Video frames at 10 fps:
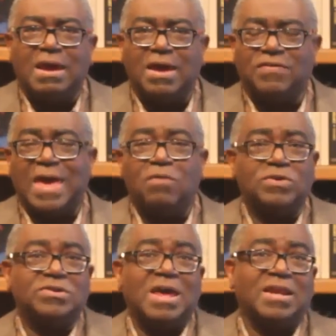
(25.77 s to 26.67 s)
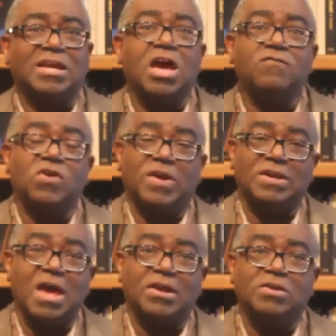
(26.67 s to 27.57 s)
Uh, that was not a
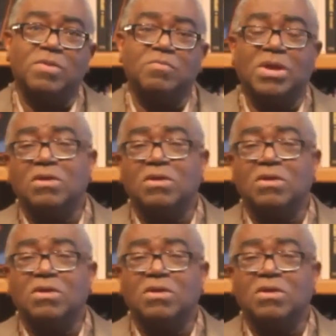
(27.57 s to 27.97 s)
governing document,